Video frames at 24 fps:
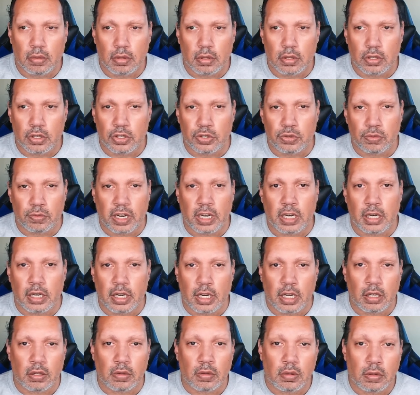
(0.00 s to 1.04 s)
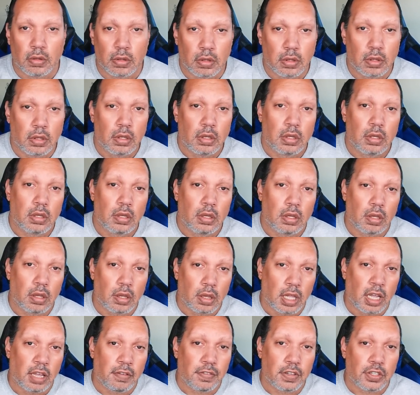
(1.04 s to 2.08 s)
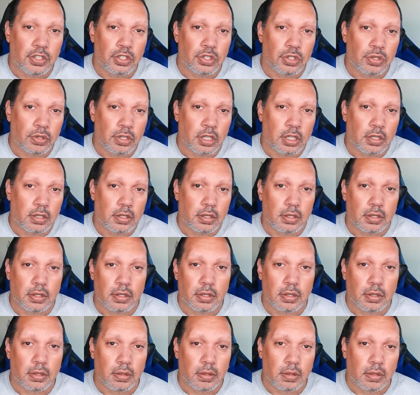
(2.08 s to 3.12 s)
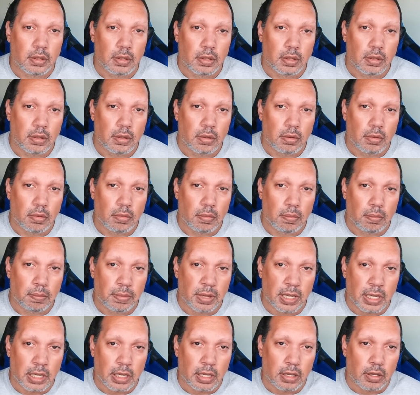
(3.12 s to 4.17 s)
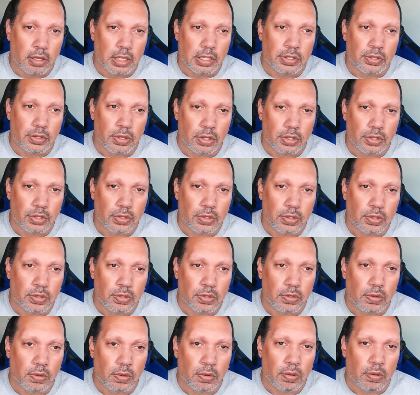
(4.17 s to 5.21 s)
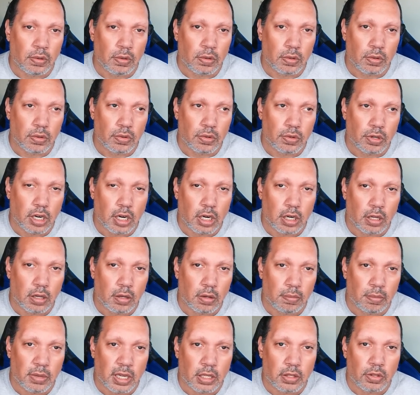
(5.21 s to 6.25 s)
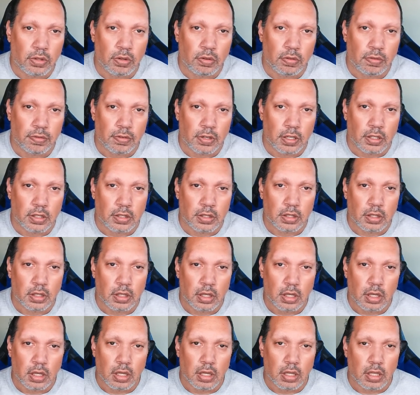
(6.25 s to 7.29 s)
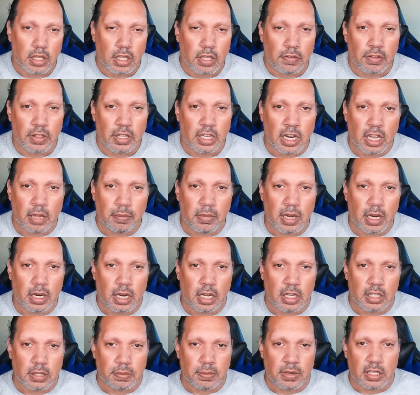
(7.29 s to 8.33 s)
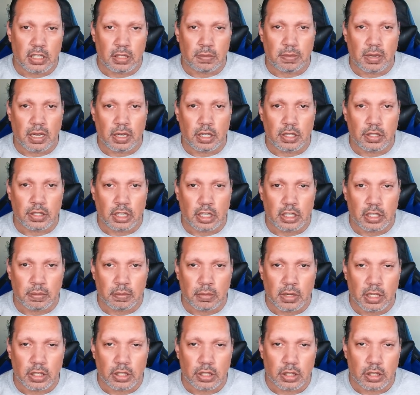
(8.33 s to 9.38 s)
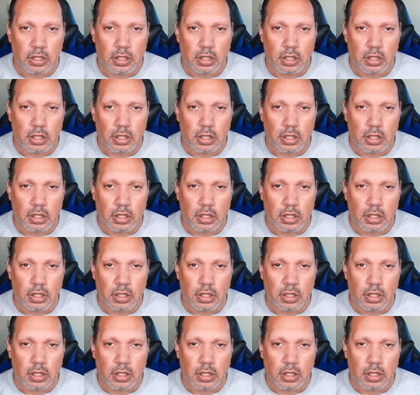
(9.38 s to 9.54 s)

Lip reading: Because right now, life is short, but it's also to try to make new friends. Even that I might not speak Spanish as much,